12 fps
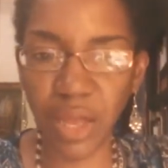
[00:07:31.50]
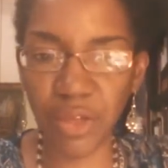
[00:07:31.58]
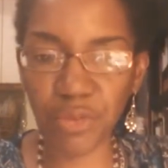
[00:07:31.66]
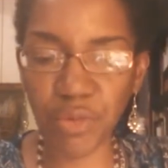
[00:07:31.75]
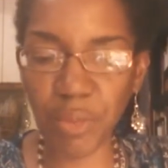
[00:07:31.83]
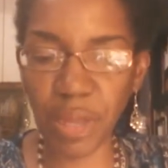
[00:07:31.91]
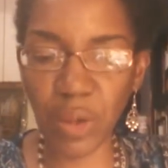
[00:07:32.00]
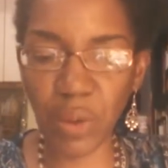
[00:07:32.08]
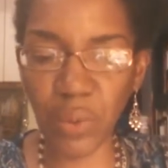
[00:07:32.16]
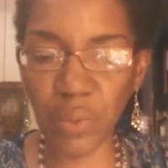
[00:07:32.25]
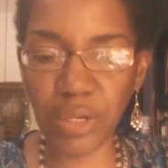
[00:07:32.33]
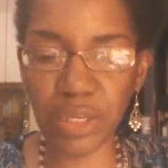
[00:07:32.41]
through my
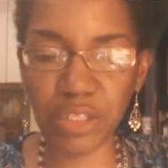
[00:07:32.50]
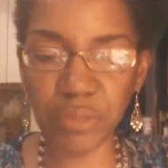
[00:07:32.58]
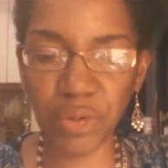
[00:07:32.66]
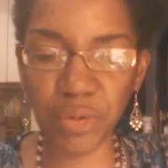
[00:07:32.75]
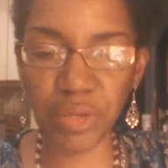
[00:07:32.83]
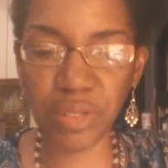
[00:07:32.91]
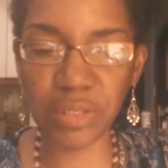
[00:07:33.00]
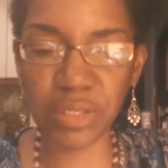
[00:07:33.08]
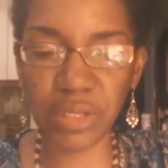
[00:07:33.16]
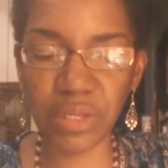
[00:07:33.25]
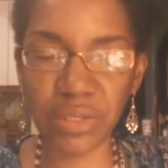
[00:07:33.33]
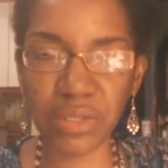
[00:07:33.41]
own
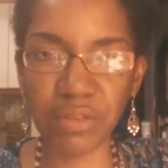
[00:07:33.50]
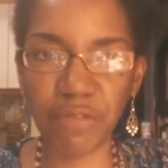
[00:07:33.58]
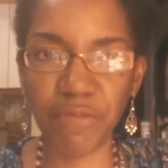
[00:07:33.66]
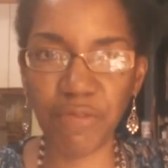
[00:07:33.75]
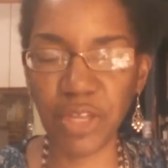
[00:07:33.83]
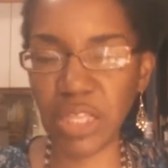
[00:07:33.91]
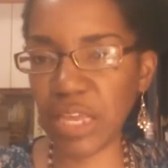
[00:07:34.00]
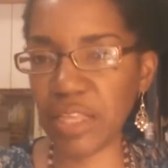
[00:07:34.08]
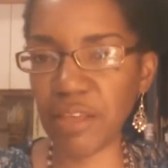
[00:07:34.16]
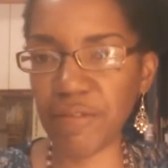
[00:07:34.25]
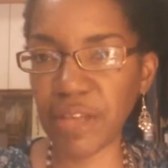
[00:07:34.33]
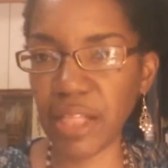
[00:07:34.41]
experiences, feel like
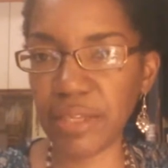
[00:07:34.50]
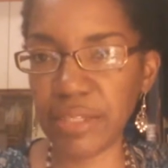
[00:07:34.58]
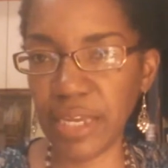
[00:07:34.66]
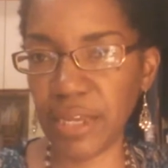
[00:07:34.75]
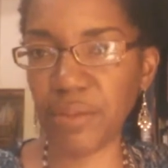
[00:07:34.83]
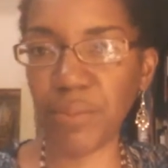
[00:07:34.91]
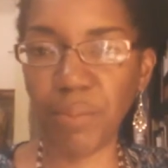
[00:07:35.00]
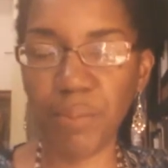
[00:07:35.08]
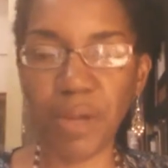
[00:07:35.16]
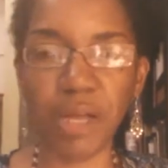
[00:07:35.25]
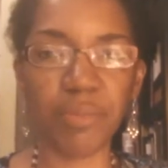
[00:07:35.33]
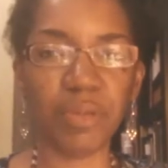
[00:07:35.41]
they validate
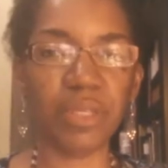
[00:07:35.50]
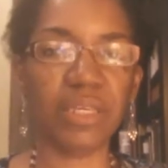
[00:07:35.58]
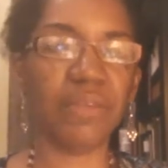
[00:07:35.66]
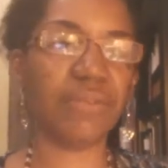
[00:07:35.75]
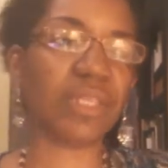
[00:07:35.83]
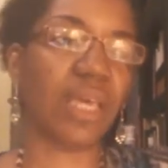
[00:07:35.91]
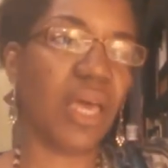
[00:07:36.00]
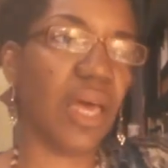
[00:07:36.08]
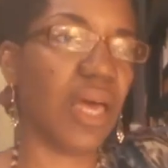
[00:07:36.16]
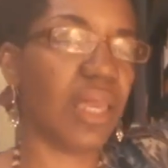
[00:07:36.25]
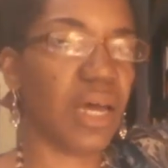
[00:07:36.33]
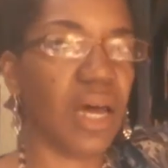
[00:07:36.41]
my beliefs.
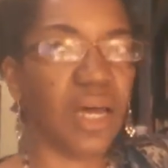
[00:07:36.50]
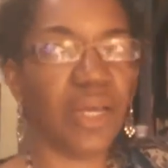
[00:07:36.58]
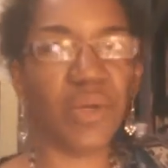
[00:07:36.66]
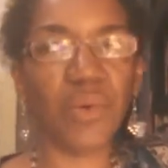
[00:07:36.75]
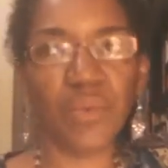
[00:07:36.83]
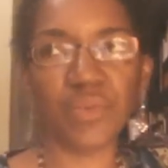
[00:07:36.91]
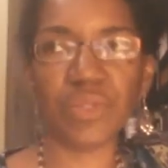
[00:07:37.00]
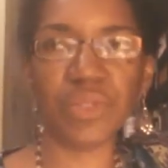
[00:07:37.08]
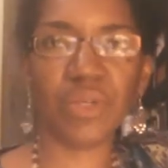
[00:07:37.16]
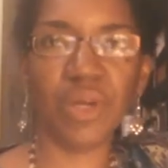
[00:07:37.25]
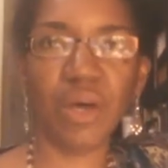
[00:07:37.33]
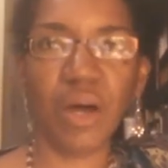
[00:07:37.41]
And I don't
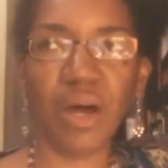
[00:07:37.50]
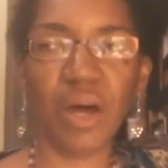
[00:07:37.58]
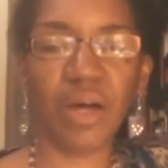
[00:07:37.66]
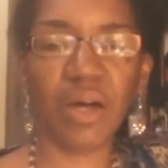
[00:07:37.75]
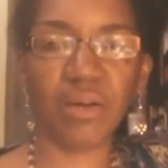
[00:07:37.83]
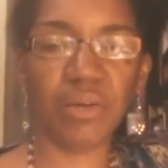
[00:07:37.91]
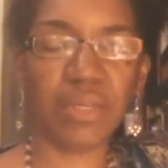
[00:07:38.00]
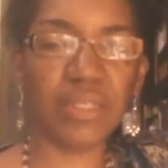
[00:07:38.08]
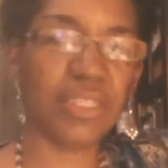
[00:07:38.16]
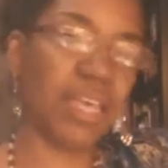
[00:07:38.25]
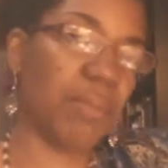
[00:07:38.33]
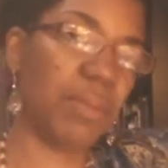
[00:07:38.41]
uh,
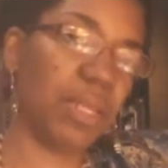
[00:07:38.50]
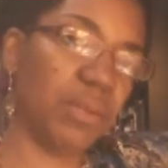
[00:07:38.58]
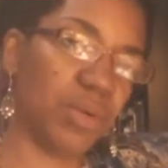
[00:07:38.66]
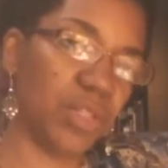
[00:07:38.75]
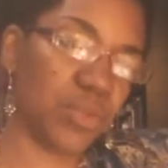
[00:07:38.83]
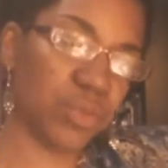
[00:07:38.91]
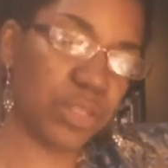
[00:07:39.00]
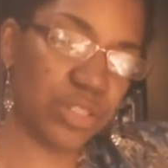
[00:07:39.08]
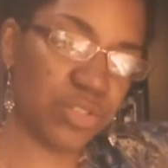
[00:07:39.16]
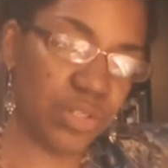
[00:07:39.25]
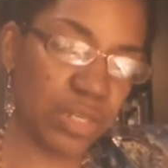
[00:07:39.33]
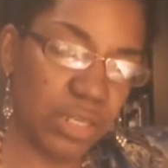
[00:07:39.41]
condemn anyone's
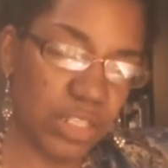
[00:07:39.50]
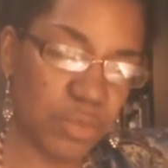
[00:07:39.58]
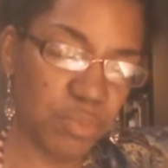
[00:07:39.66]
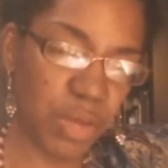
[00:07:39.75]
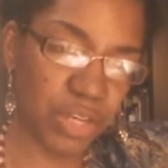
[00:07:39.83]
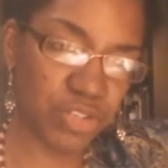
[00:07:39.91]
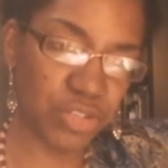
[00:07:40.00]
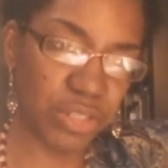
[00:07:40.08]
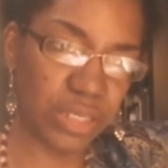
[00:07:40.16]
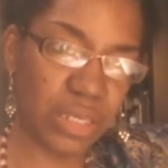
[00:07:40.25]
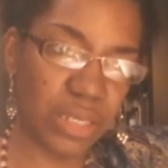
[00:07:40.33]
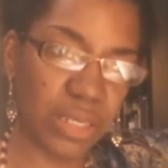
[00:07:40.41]
religion,
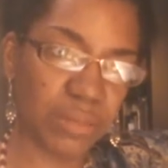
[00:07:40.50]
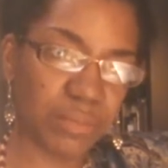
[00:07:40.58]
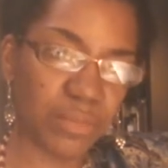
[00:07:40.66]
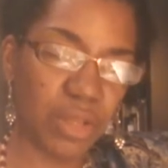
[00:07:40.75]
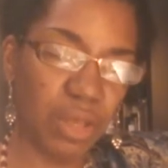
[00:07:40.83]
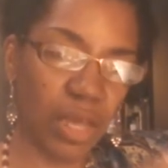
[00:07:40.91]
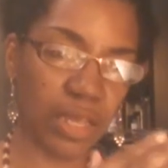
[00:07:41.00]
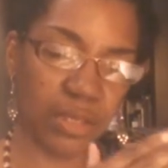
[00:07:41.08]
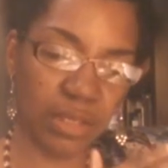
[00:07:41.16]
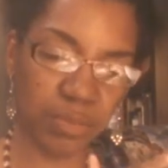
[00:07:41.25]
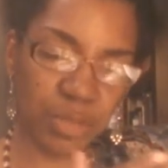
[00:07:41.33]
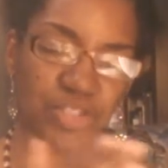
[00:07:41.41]
especially, and
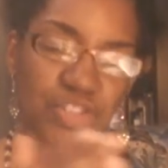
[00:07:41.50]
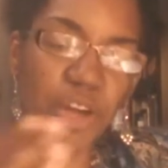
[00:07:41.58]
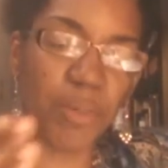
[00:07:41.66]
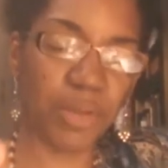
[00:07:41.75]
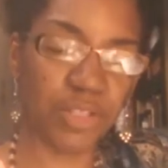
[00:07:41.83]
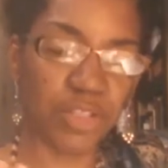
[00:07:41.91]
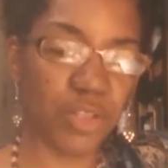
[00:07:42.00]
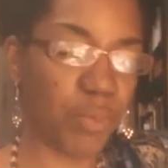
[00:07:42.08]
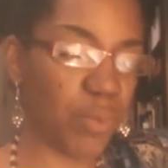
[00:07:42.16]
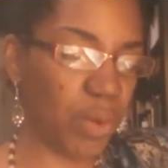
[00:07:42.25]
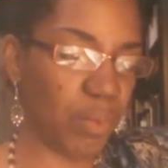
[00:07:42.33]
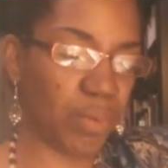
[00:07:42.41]
especially up until the
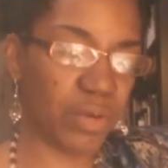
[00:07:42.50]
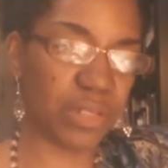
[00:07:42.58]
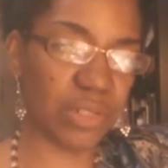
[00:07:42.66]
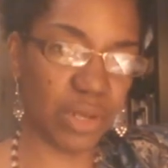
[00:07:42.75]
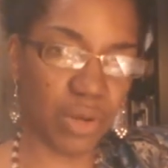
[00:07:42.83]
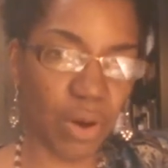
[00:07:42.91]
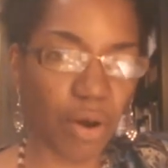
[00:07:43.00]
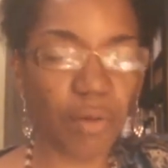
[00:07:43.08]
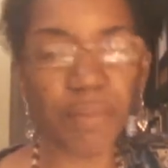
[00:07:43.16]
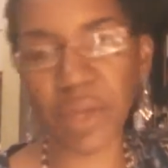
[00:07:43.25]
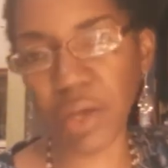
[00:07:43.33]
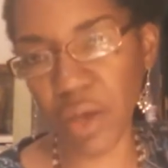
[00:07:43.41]
point where it is not
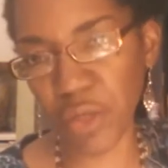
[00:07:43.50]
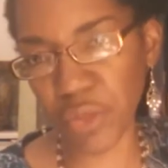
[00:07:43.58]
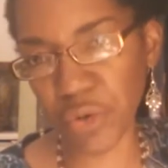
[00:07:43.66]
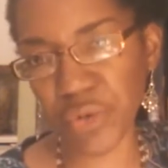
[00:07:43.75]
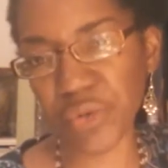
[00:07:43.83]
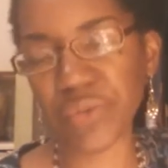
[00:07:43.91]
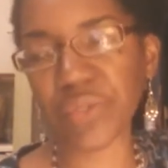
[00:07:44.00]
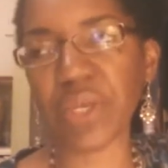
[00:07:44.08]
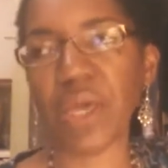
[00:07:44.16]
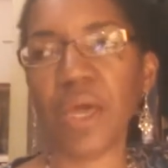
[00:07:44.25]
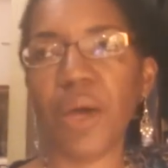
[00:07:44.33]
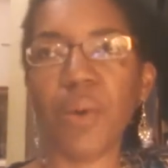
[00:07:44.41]
harming others,
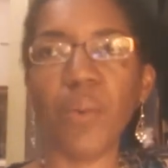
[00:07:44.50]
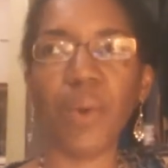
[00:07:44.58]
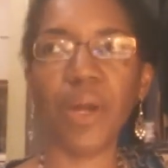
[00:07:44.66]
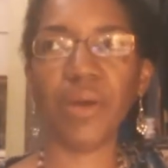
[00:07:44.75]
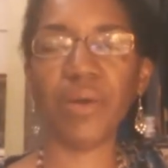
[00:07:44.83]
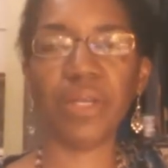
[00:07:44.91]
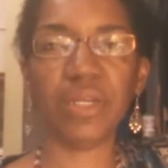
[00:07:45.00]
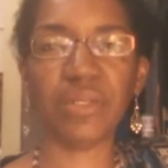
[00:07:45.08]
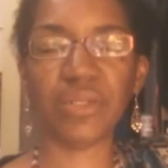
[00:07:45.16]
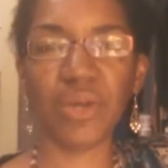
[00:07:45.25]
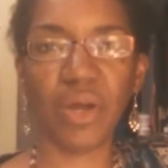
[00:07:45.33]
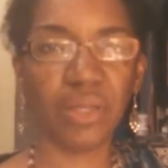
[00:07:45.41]
where it
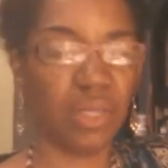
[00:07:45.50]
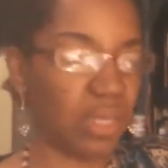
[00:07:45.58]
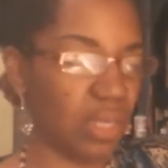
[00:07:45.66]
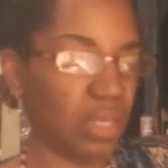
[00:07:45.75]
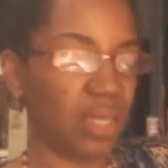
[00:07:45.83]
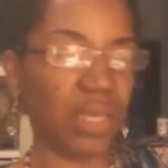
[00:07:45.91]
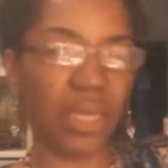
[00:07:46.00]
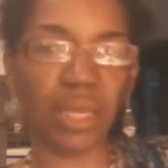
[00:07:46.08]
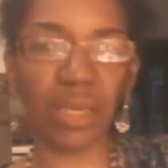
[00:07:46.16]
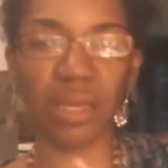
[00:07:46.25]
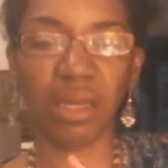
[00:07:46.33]
is not killing,